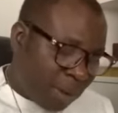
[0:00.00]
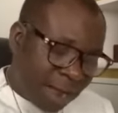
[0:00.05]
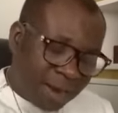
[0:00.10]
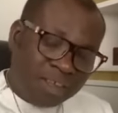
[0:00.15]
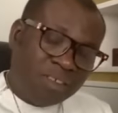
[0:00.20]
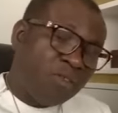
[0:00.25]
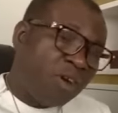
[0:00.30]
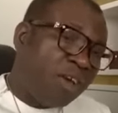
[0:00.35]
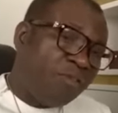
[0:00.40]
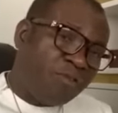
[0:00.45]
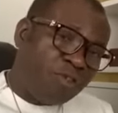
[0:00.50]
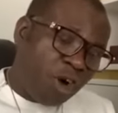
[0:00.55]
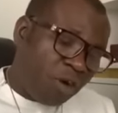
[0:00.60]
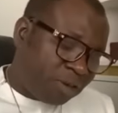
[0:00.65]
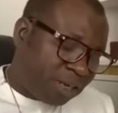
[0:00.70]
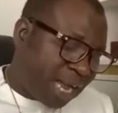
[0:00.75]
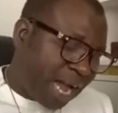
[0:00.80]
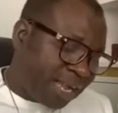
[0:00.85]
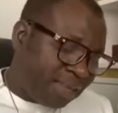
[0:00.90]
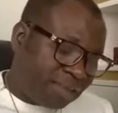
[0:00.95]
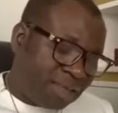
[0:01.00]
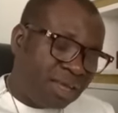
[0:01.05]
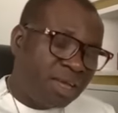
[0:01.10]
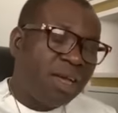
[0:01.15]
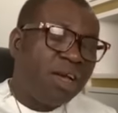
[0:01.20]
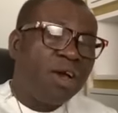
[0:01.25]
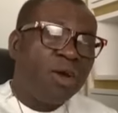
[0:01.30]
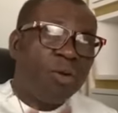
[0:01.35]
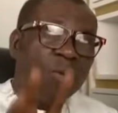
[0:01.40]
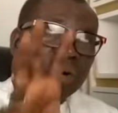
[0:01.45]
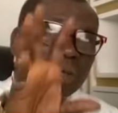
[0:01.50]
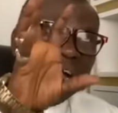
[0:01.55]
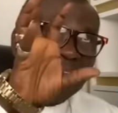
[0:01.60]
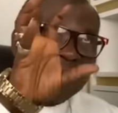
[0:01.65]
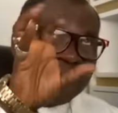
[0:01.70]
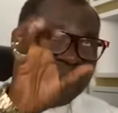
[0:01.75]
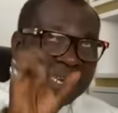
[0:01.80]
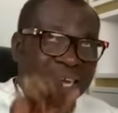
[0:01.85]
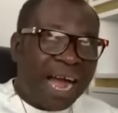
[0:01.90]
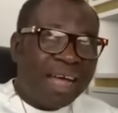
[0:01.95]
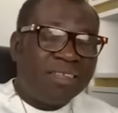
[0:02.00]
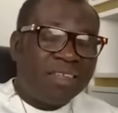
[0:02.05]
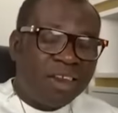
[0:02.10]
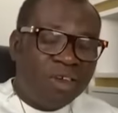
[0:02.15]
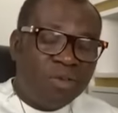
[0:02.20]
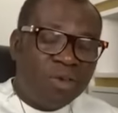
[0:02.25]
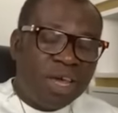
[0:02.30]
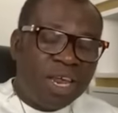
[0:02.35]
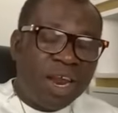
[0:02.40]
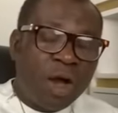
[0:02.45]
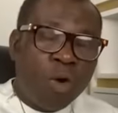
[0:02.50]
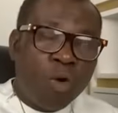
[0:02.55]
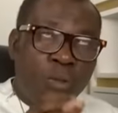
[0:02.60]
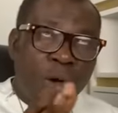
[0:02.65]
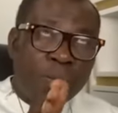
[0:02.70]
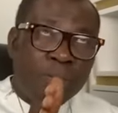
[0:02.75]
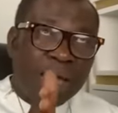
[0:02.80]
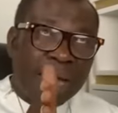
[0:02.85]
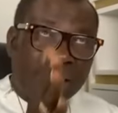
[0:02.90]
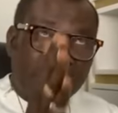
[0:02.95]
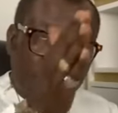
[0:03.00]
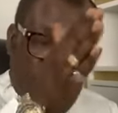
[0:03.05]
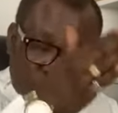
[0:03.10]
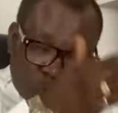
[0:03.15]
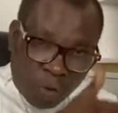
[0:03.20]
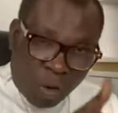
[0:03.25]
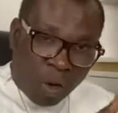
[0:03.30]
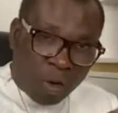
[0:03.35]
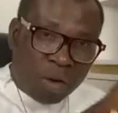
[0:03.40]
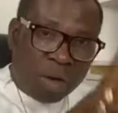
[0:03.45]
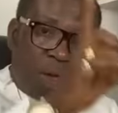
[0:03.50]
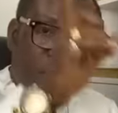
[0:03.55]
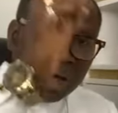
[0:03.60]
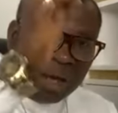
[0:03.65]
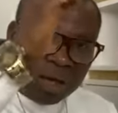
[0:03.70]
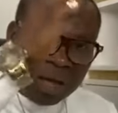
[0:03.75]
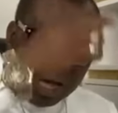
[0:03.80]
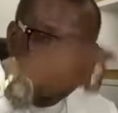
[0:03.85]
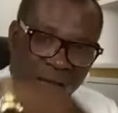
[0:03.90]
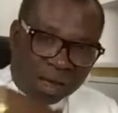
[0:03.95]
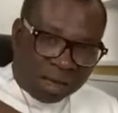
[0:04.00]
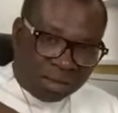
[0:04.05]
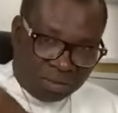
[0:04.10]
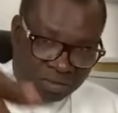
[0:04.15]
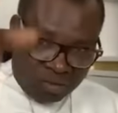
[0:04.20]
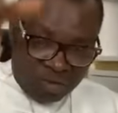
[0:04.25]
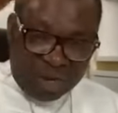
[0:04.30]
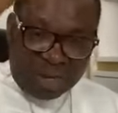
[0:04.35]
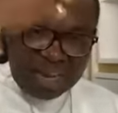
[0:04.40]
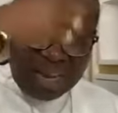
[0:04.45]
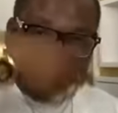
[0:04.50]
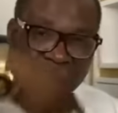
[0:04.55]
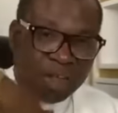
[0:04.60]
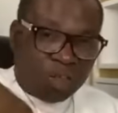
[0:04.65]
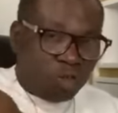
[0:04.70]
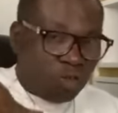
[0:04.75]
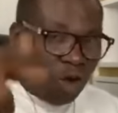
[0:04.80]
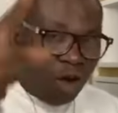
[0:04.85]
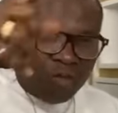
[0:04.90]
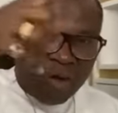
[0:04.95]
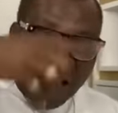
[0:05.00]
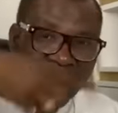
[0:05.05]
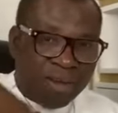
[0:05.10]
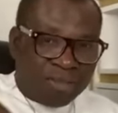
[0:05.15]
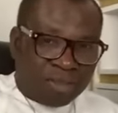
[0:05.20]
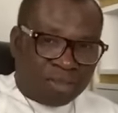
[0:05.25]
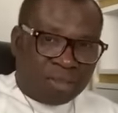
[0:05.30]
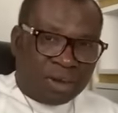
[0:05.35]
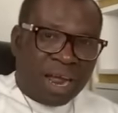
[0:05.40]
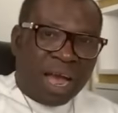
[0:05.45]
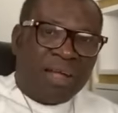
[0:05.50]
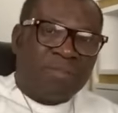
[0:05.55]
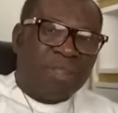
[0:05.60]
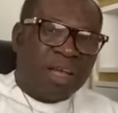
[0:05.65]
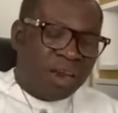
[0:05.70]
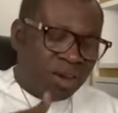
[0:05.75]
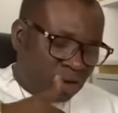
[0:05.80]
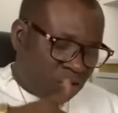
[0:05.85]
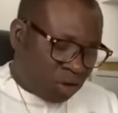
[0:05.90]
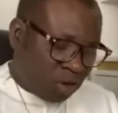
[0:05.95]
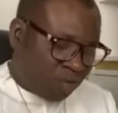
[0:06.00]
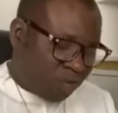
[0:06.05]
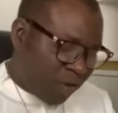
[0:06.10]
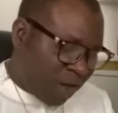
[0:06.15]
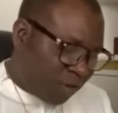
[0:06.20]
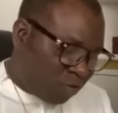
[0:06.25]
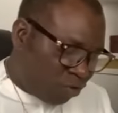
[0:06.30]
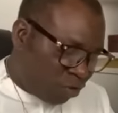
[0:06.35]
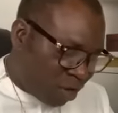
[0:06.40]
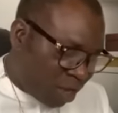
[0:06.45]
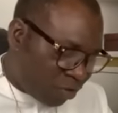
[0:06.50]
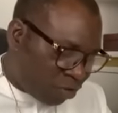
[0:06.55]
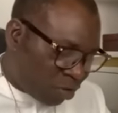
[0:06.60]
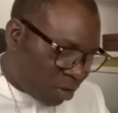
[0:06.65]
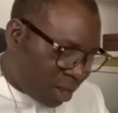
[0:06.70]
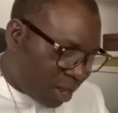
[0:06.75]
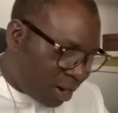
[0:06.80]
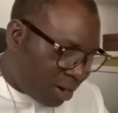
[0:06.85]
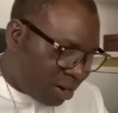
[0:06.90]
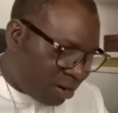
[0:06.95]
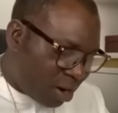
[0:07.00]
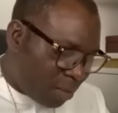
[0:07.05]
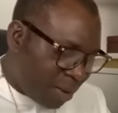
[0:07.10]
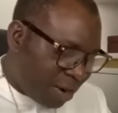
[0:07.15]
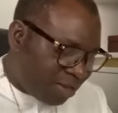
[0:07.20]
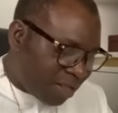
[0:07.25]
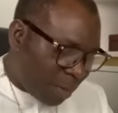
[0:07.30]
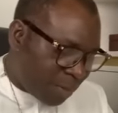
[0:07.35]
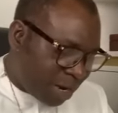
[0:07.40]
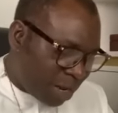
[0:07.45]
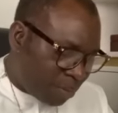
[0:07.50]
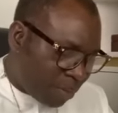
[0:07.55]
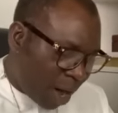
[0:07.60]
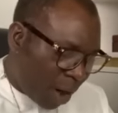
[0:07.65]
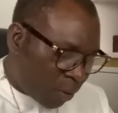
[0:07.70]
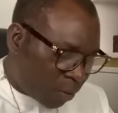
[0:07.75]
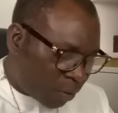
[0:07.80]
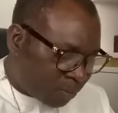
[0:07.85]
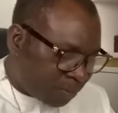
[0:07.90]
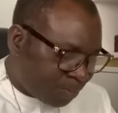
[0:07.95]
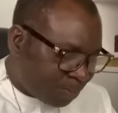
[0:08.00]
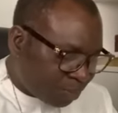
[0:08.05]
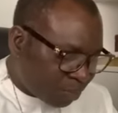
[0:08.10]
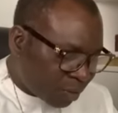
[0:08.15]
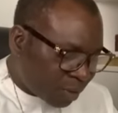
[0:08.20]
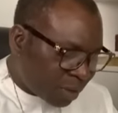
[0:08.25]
But this one is full of charity. When you chart in you know who may be a K2 work within the 12th house now, then you refer to the remedies I mean the mountain.